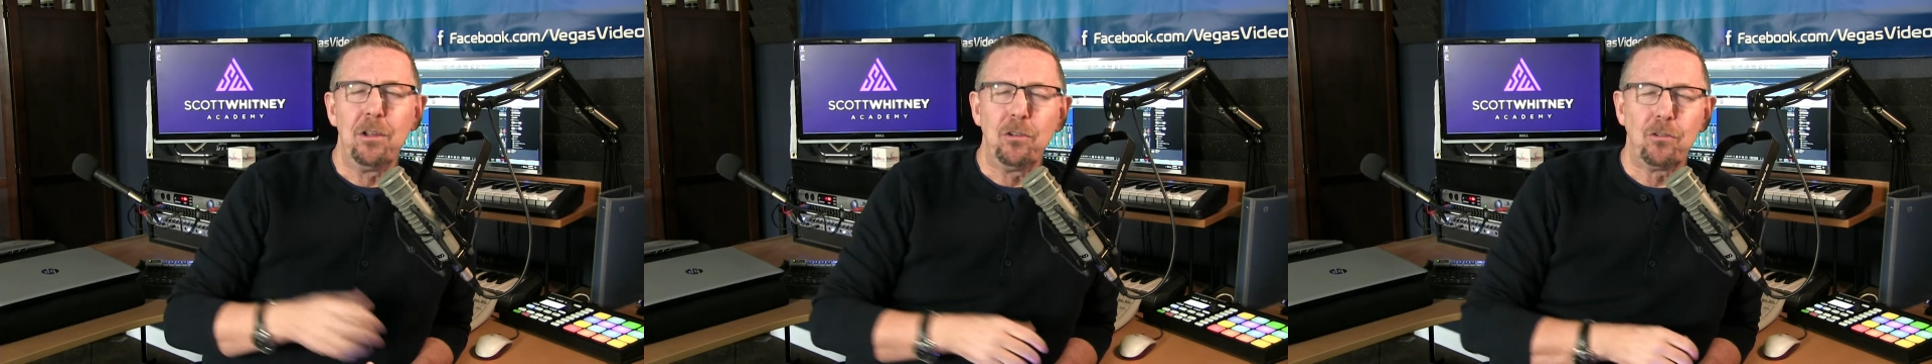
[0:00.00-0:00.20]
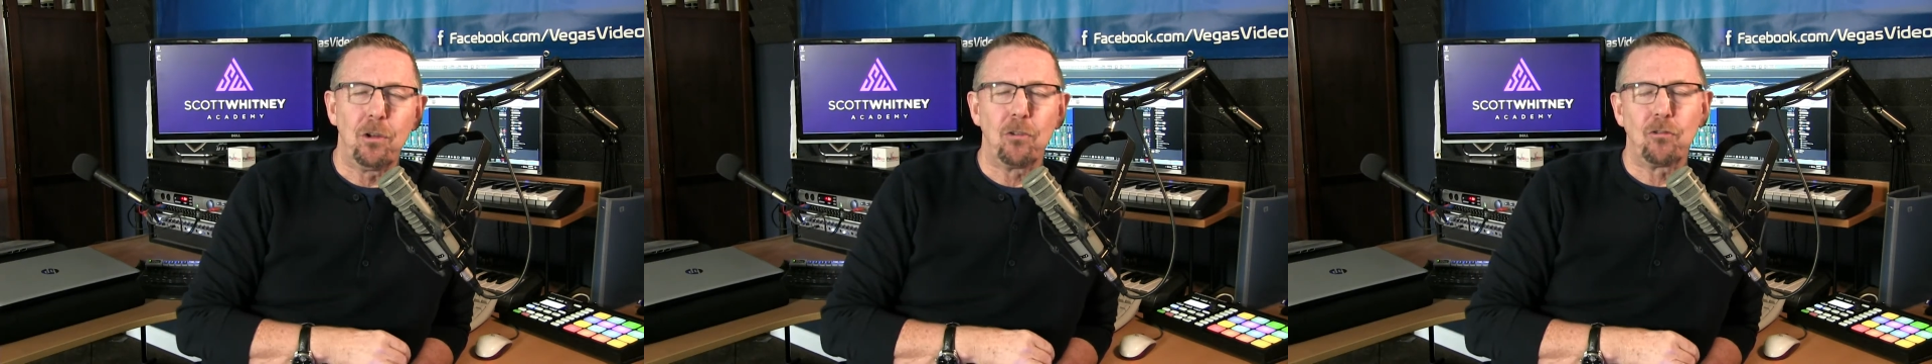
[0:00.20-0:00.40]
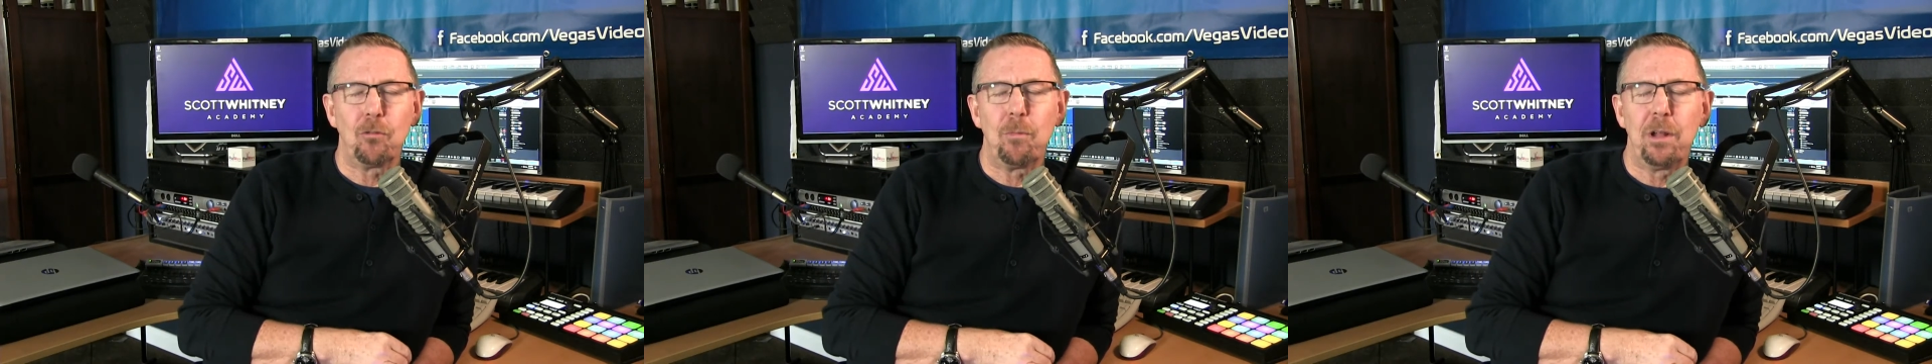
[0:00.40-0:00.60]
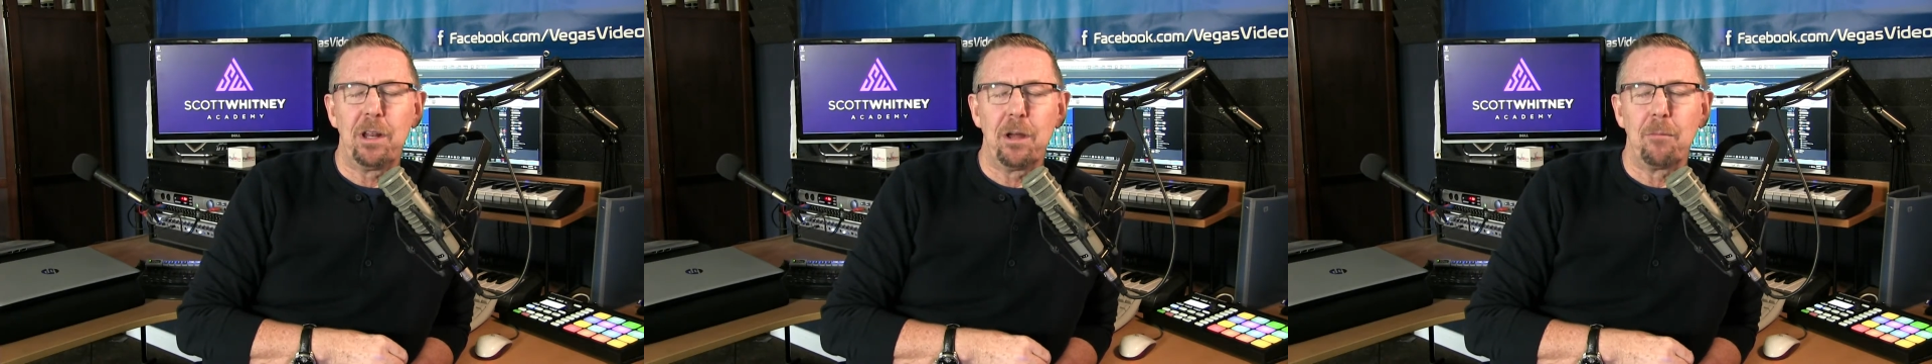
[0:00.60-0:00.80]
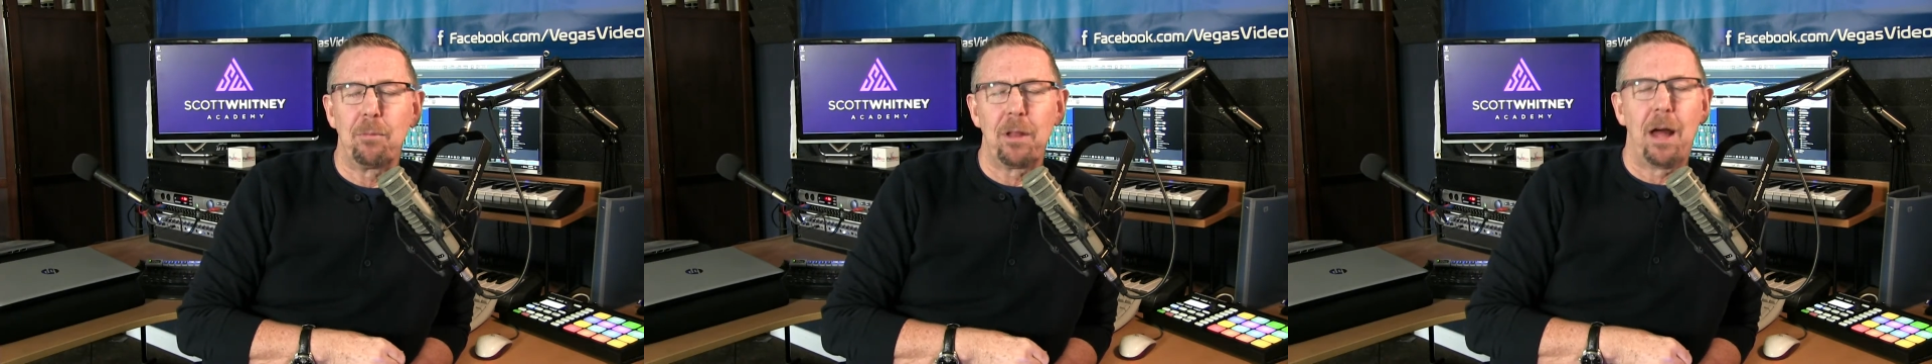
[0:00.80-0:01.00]
social
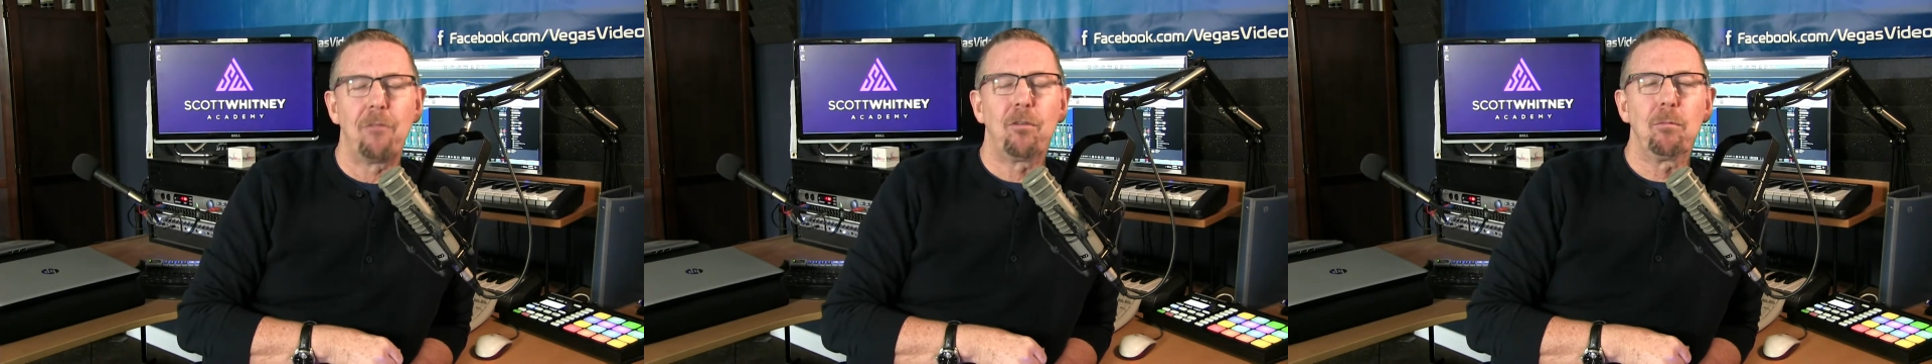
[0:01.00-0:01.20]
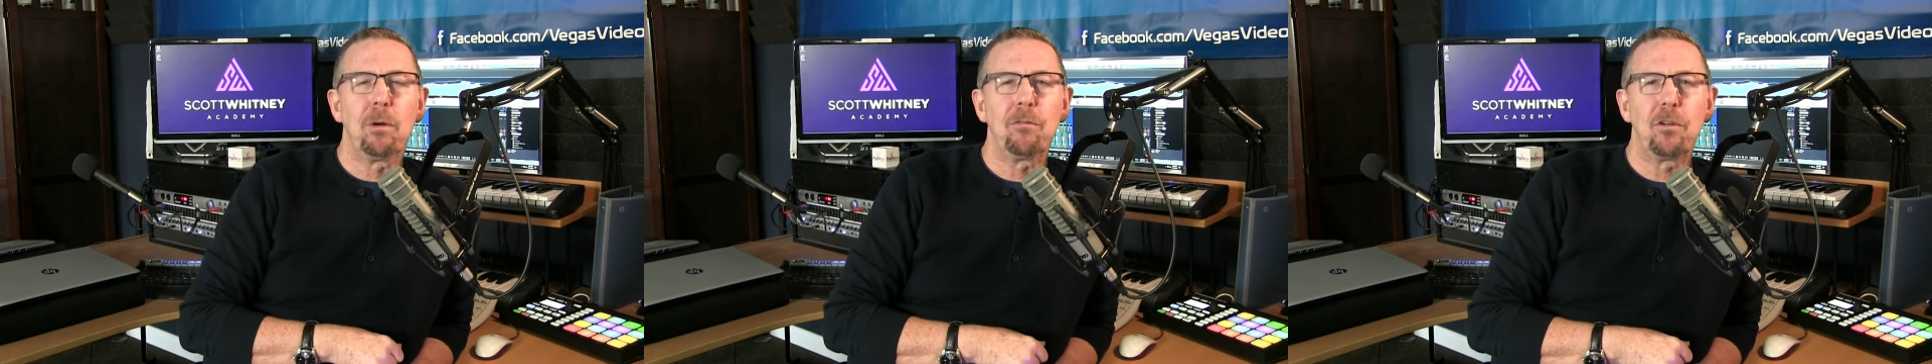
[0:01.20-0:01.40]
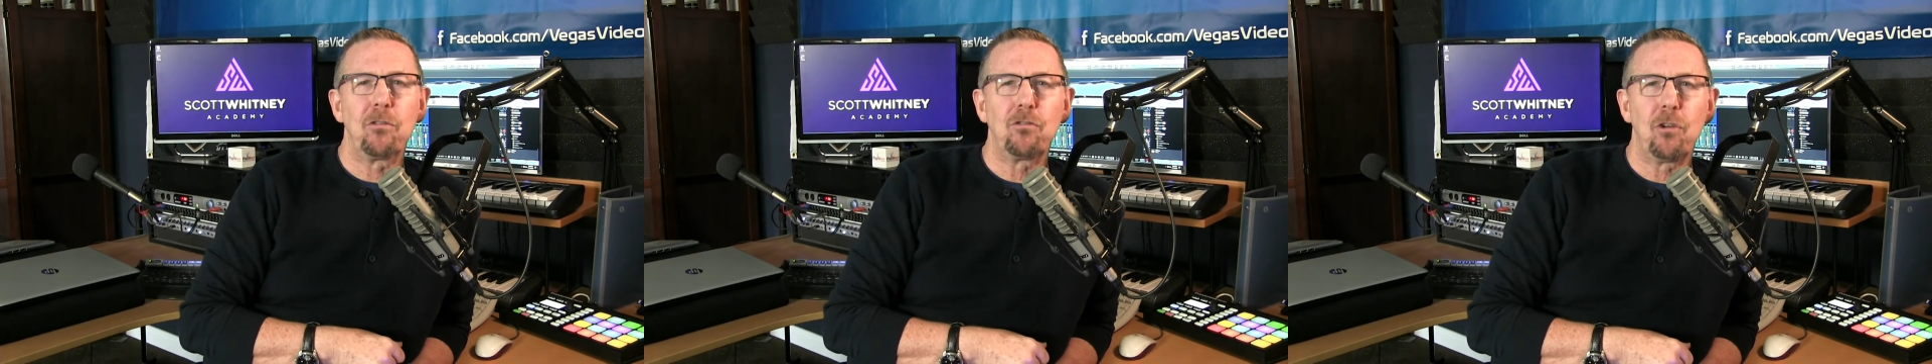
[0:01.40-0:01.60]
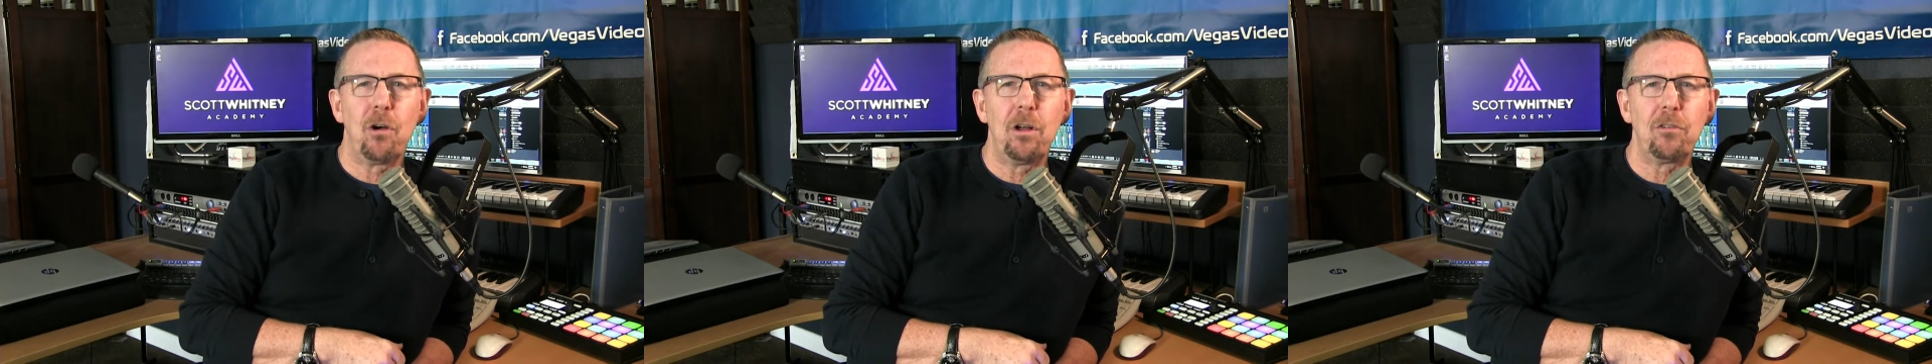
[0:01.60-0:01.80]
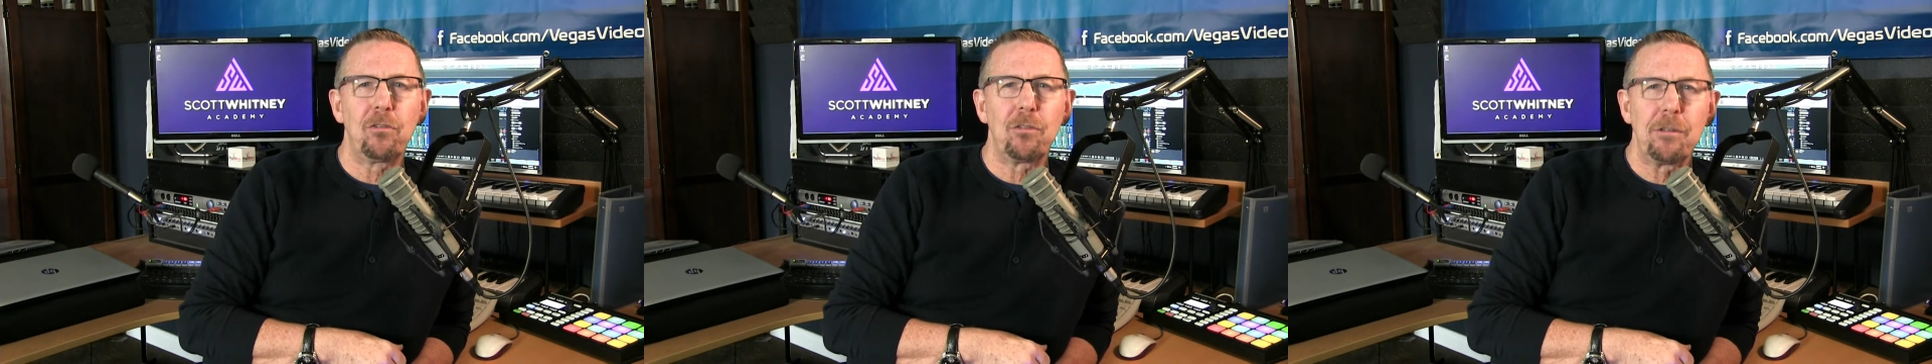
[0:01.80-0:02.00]
media platform of your
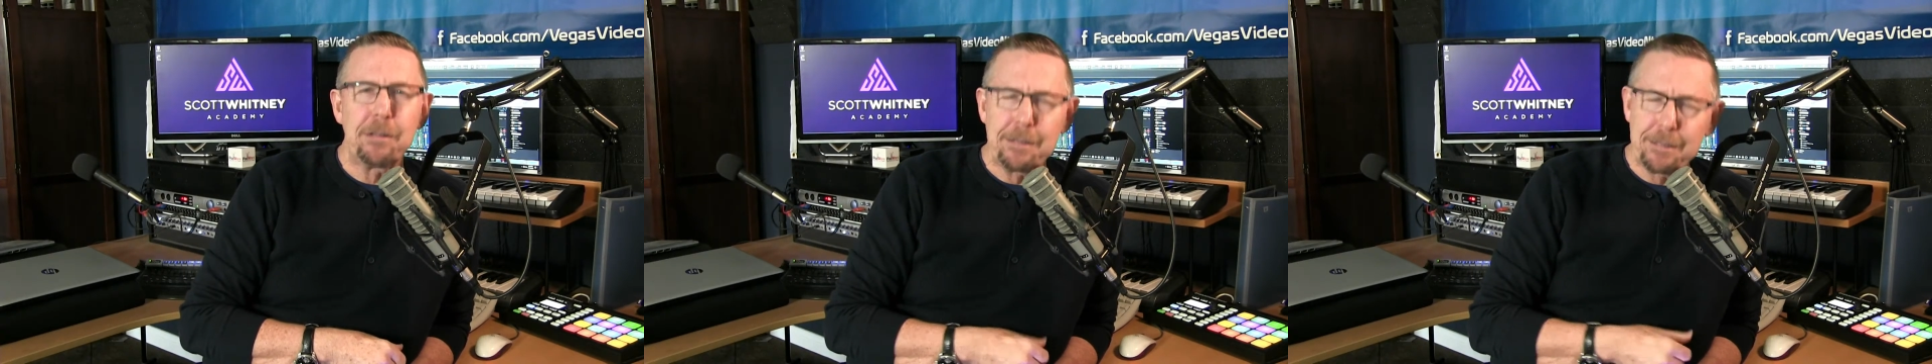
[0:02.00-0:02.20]
choice.